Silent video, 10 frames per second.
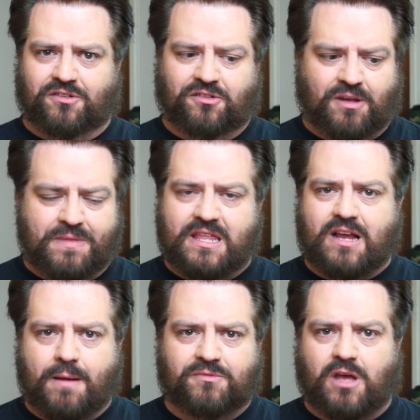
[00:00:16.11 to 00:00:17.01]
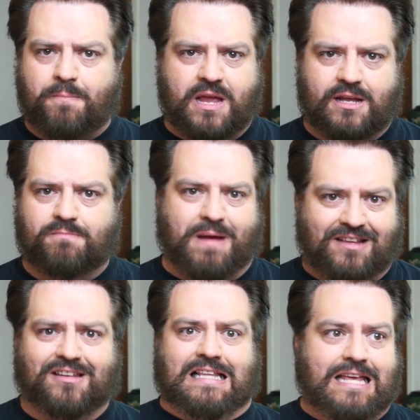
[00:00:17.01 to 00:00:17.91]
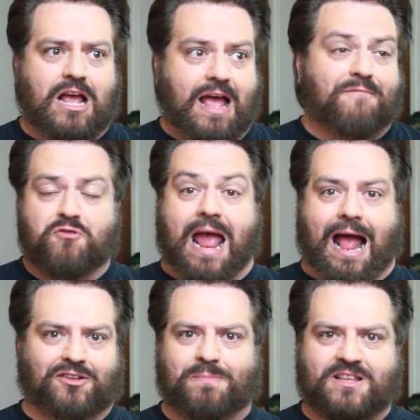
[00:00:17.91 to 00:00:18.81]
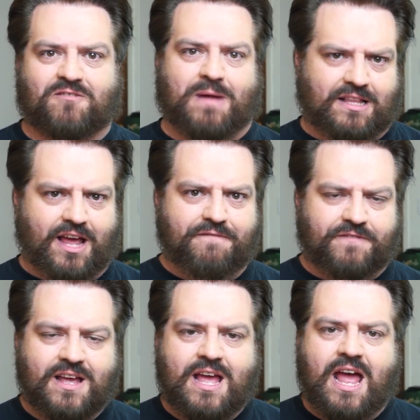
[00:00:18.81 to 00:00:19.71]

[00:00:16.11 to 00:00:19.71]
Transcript: This is something that comes up in basically every aspect of my life,